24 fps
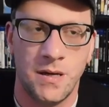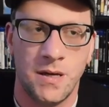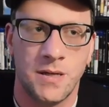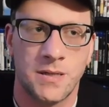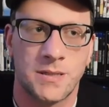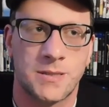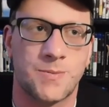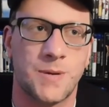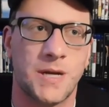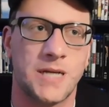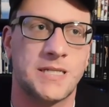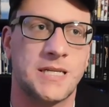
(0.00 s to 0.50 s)

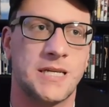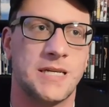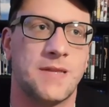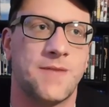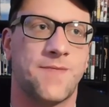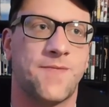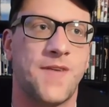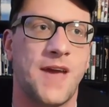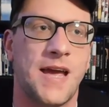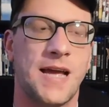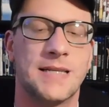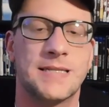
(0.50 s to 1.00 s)
Especially the
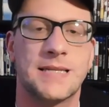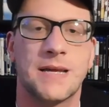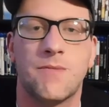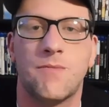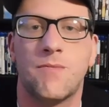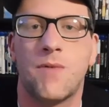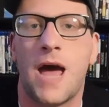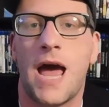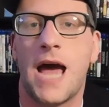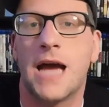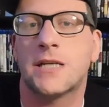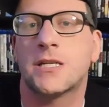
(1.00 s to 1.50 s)
fans that
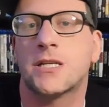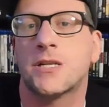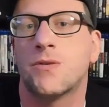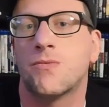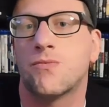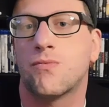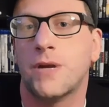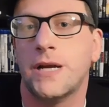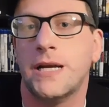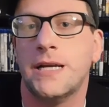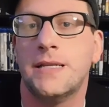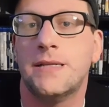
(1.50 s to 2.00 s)
actually
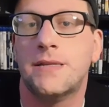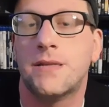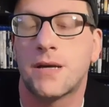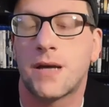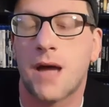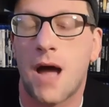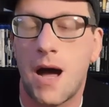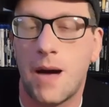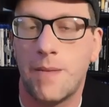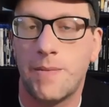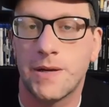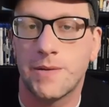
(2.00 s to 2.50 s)
read the
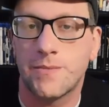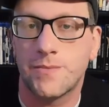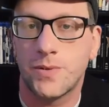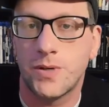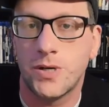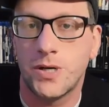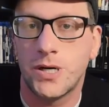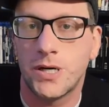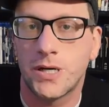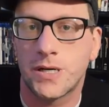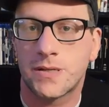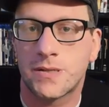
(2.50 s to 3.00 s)
comic
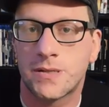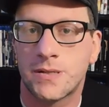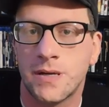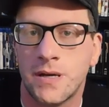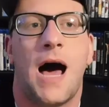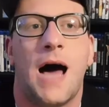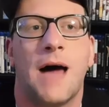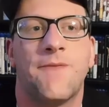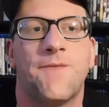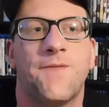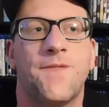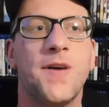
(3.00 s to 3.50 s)
books.
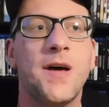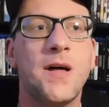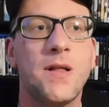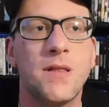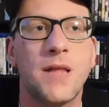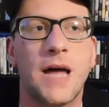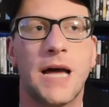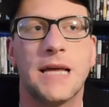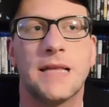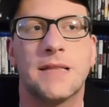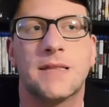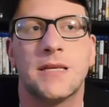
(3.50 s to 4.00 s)
I felt
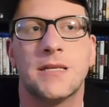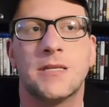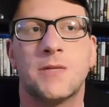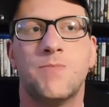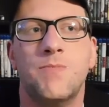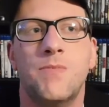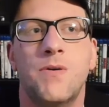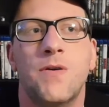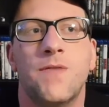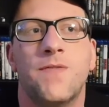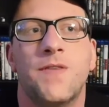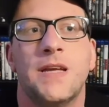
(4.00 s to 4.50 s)
like this
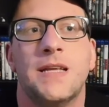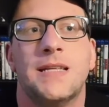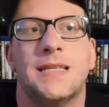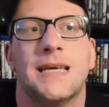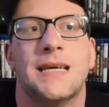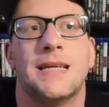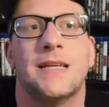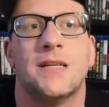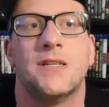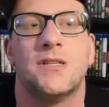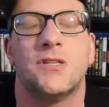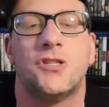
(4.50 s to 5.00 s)
movie
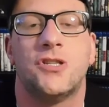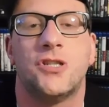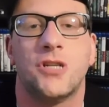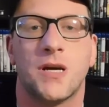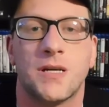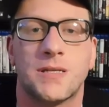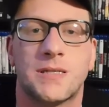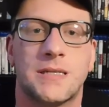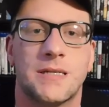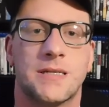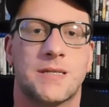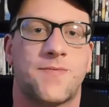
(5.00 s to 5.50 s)
did it
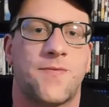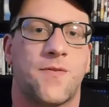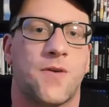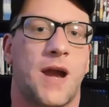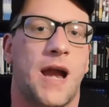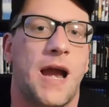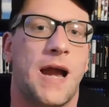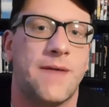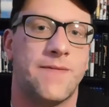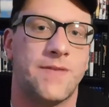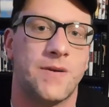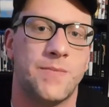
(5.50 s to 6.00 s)
justice
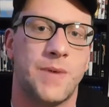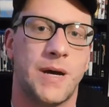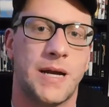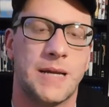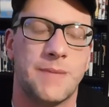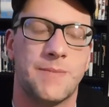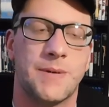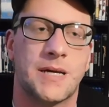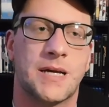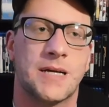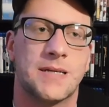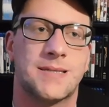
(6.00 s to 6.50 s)
for everybody
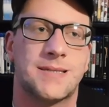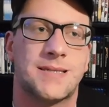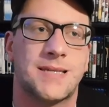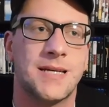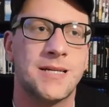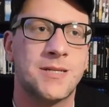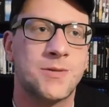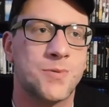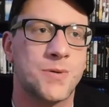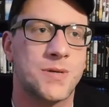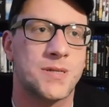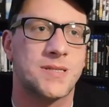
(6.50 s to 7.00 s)
because
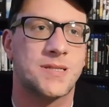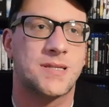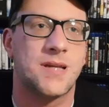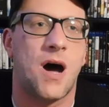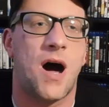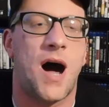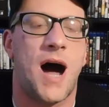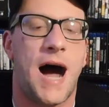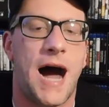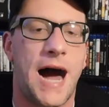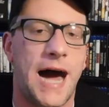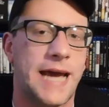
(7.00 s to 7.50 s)
this was the
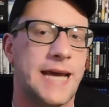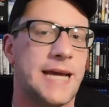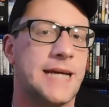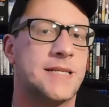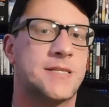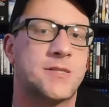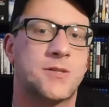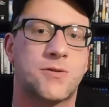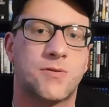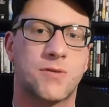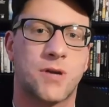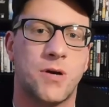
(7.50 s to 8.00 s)

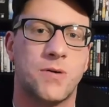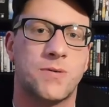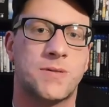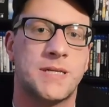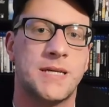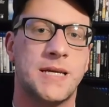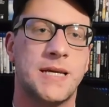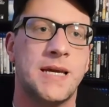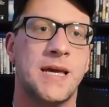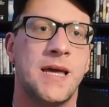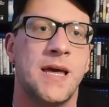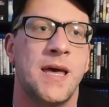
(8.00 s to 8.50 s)
highest
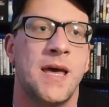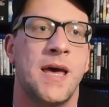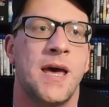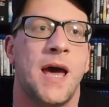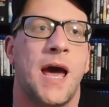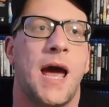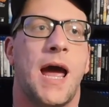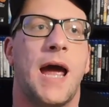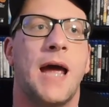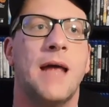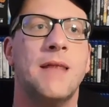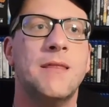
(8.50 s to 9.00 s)
grossing
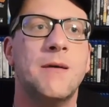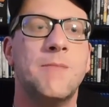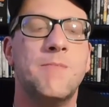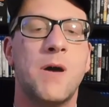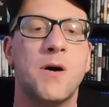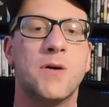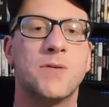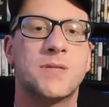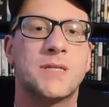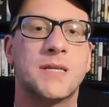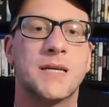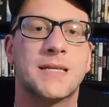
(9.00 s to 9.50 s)
and the
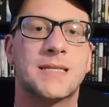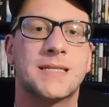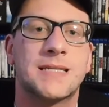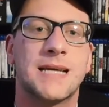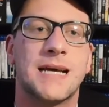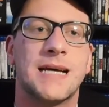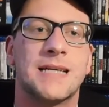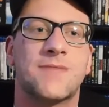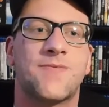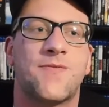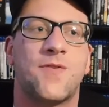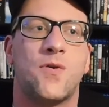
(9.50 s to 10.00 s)
most
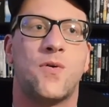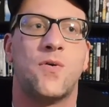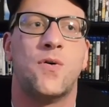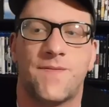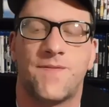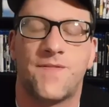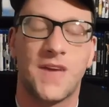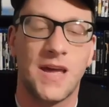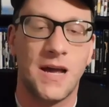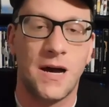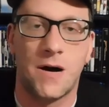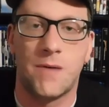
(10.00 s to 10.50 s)
successful
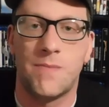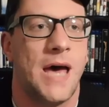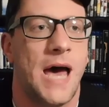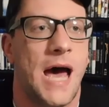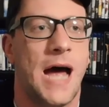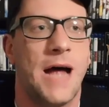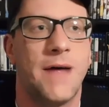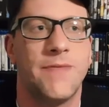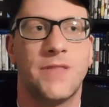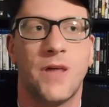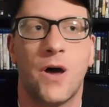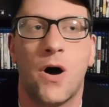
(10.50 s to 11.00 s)
film
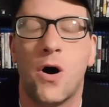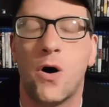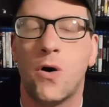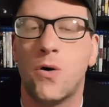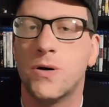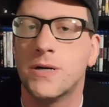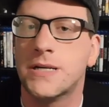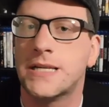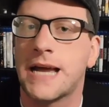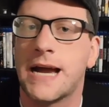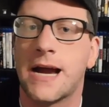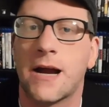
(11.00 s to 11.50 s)
out of the
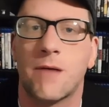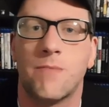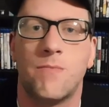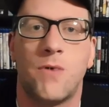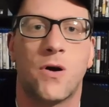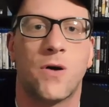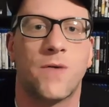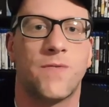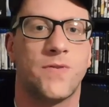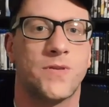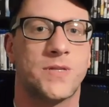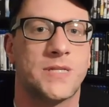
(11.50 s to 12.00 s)
whole entire
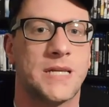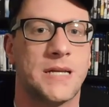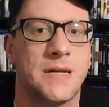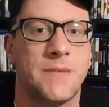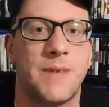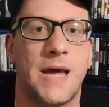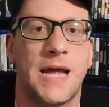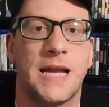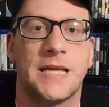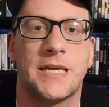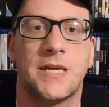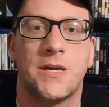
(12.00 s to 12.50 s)
Marvel
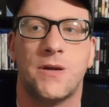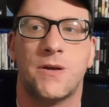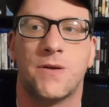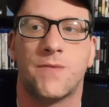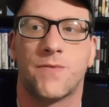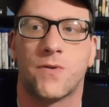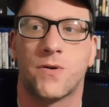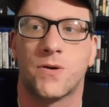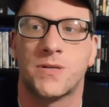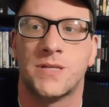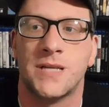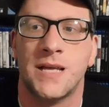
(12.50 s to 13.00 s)
Cinematic
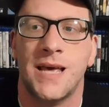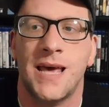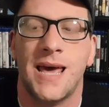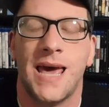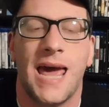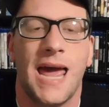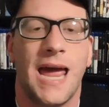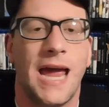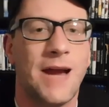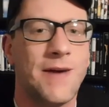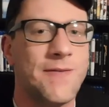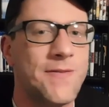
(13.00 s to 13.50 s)
Universe.
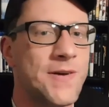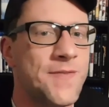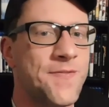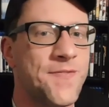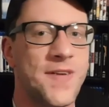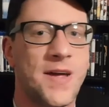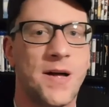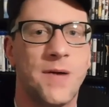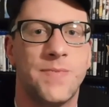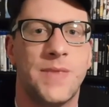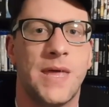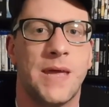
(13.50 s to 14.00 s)
Every
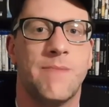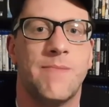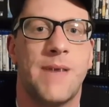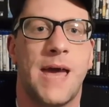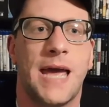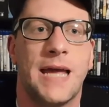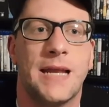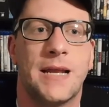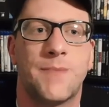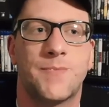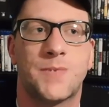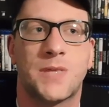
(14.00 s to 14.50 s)
film they
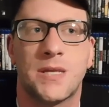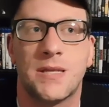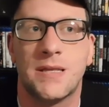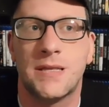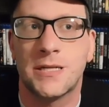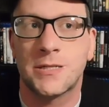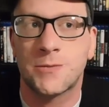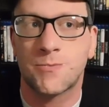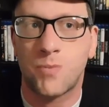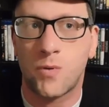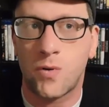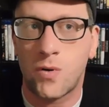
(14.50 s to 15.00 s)
made up to
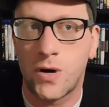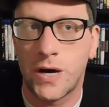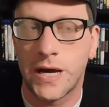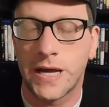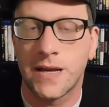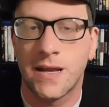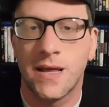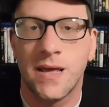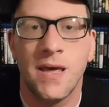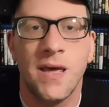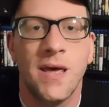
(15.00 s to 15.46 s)
this point